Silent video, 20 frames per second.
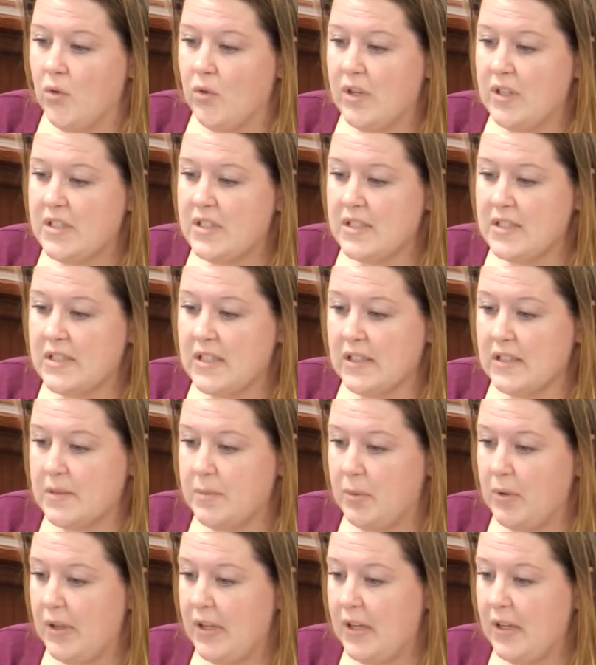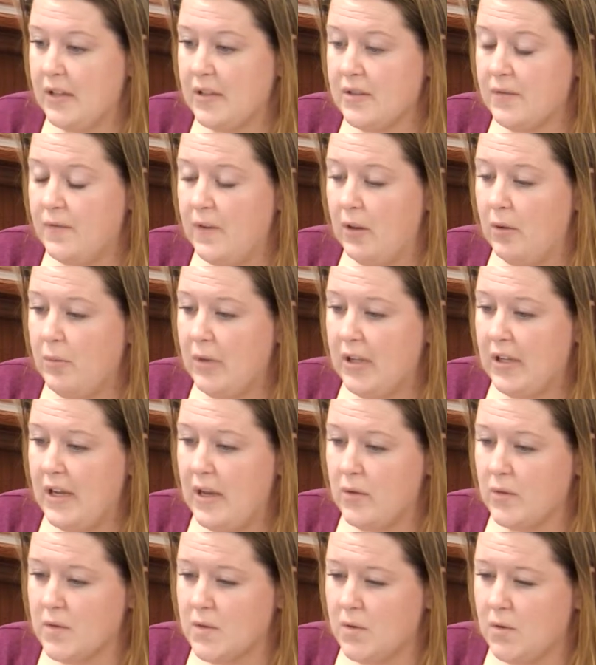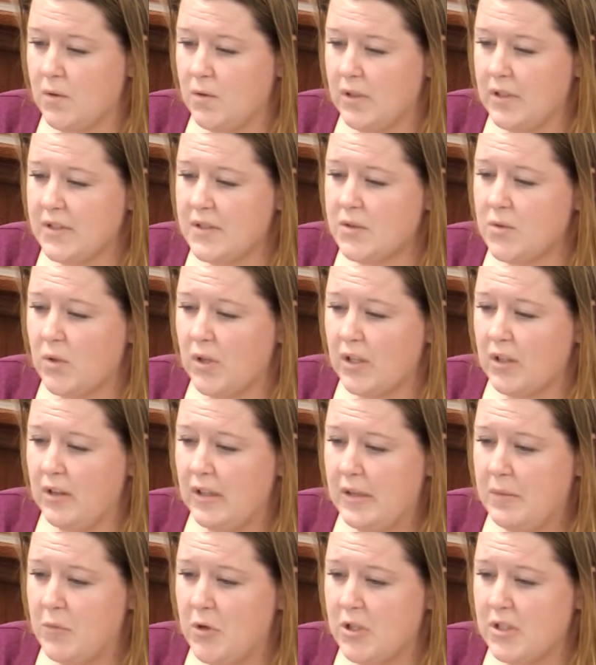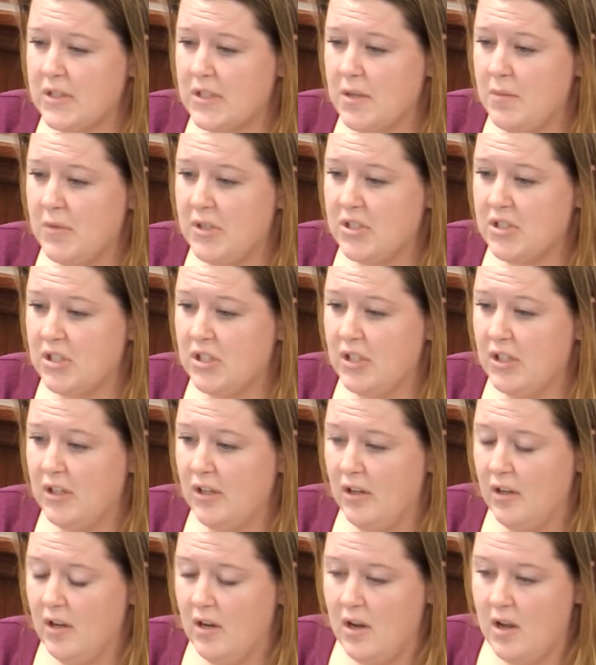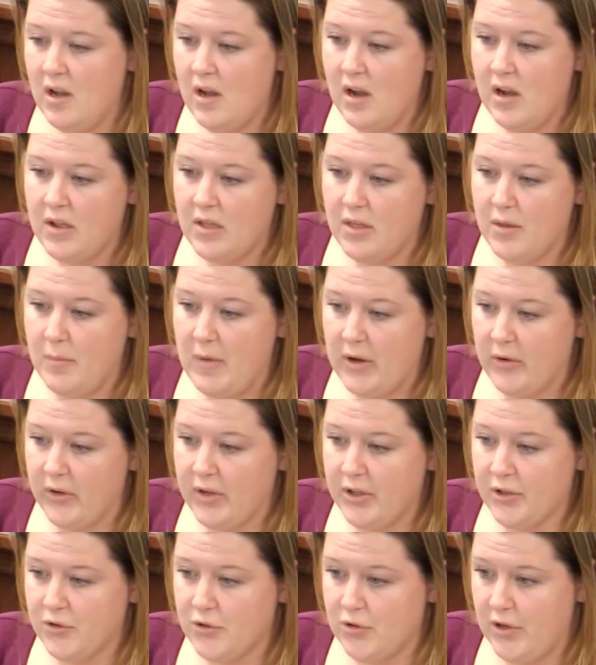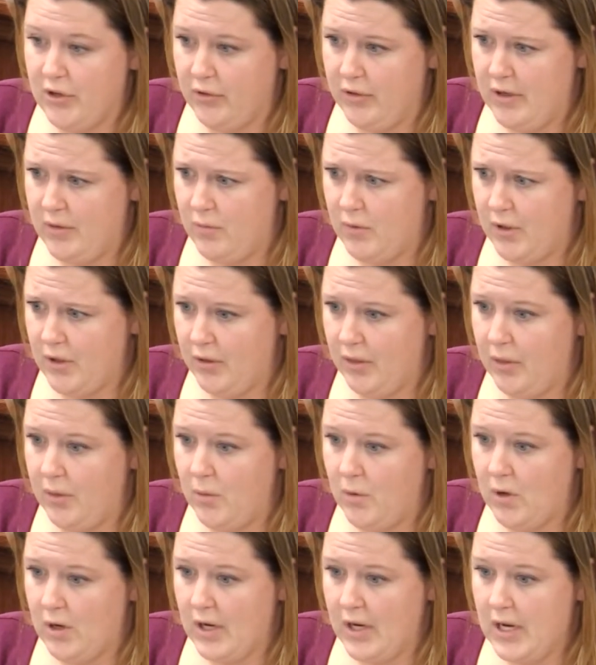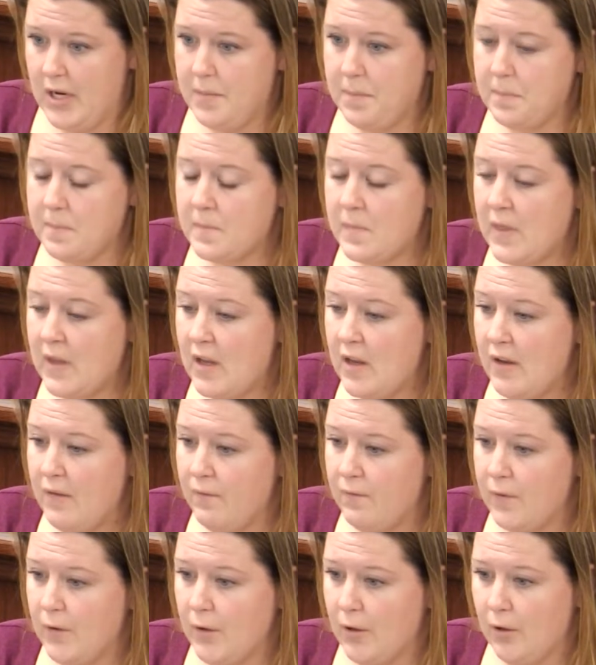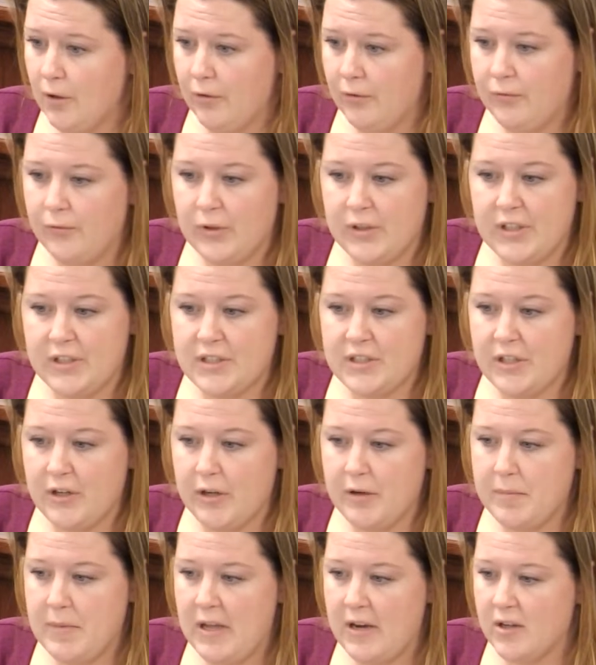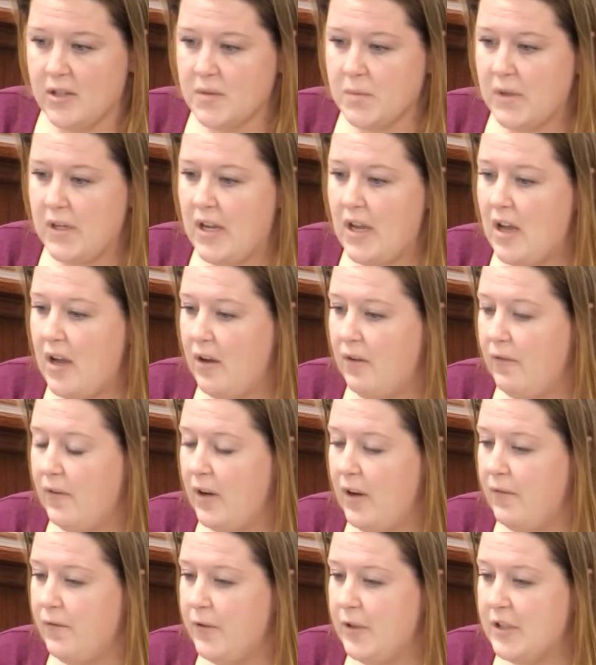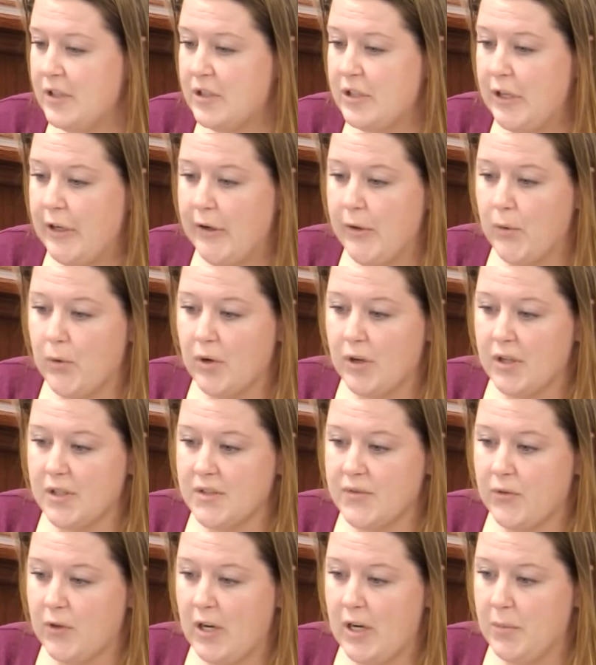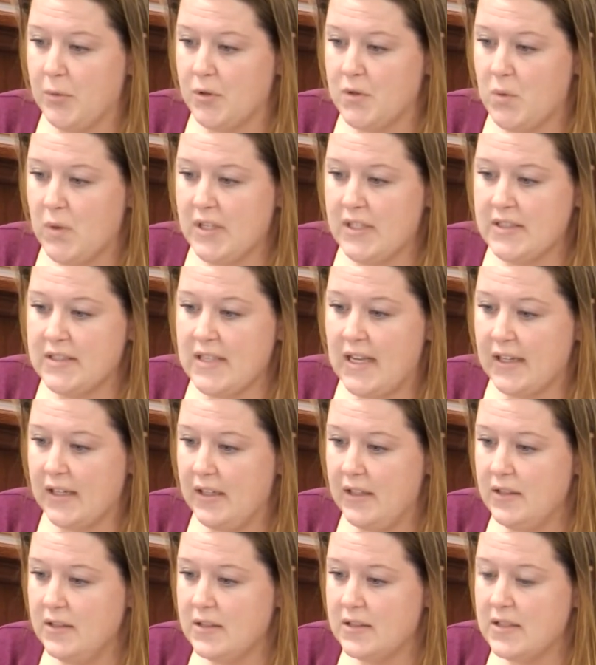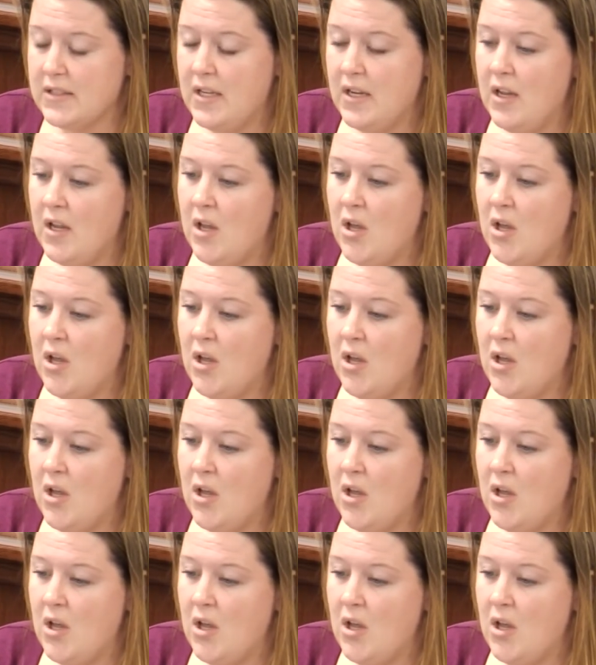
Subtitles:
Region 6 Planning and Development Council, Historic Landmarks Commission, the Mountaineer Trail Network Authority. And for Fiduciary Matters, we have fiduciary orders for April 22nd.